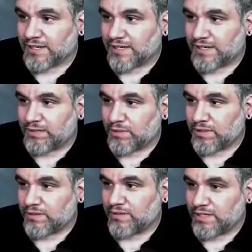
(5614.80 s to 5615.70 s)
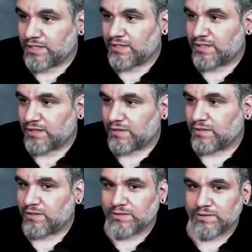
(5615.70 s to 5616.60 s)
I want it
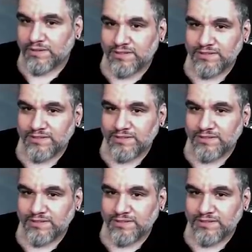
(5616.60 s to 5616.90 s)
all.